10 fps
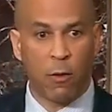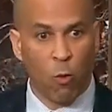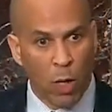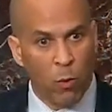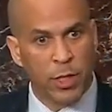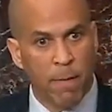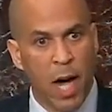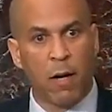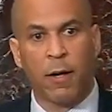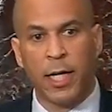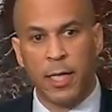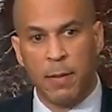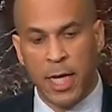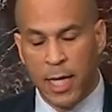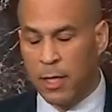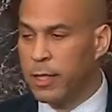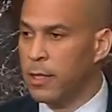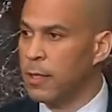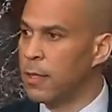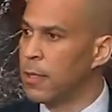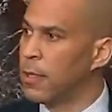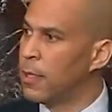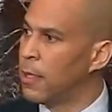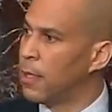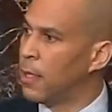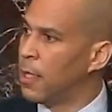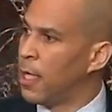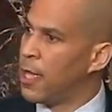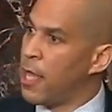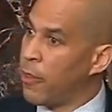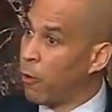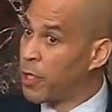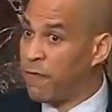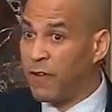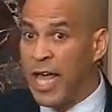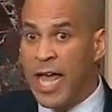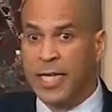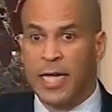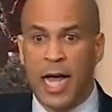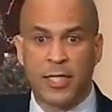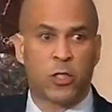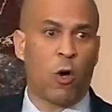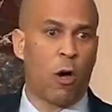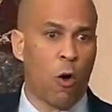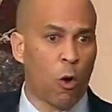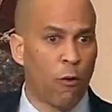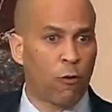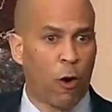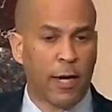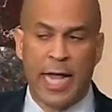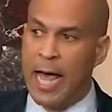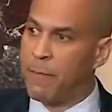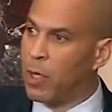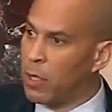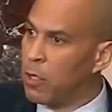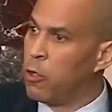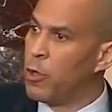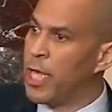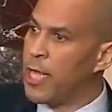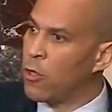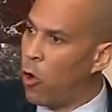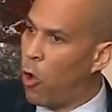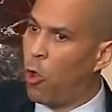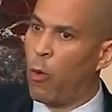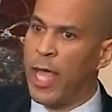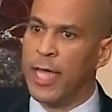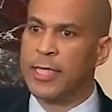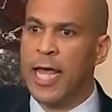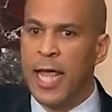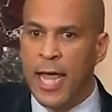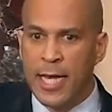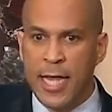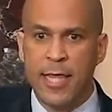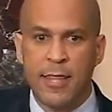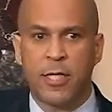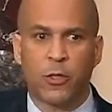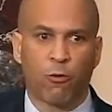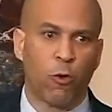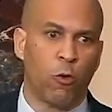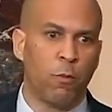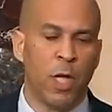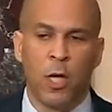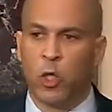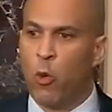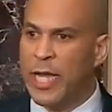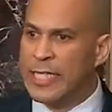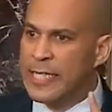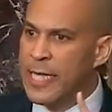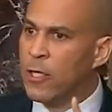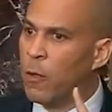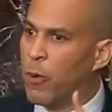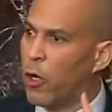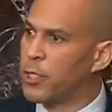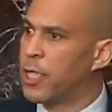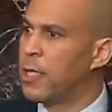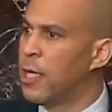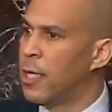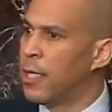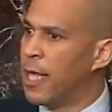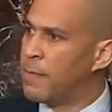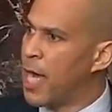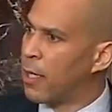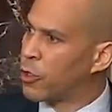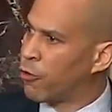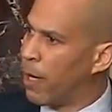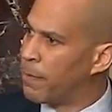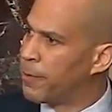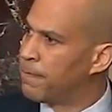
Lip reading: One was a monarch in England, and the other were the flags I saw all over our Capitol, including in the hallways and in this room, to a single person named Donald Trump.